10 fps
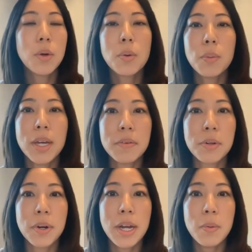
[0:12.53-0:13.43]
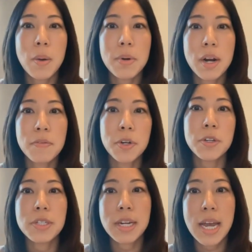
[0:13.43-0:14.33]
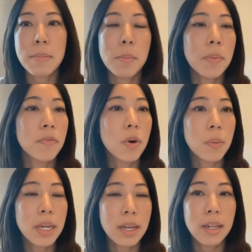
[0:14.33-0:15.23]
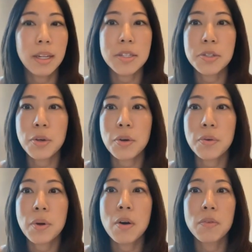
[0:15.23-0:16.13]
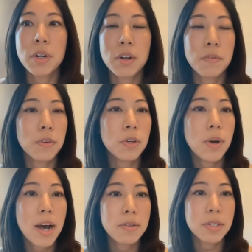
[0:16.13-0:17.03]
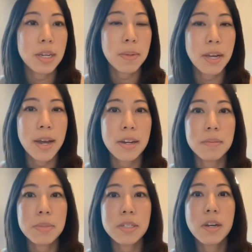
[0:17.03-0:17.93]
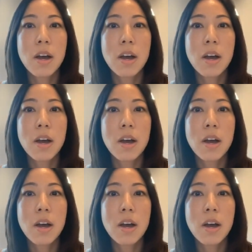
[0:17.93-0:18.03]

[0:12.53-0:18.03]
We have a great webinar for you today, but before we begin, let's go over a few housekeeping items.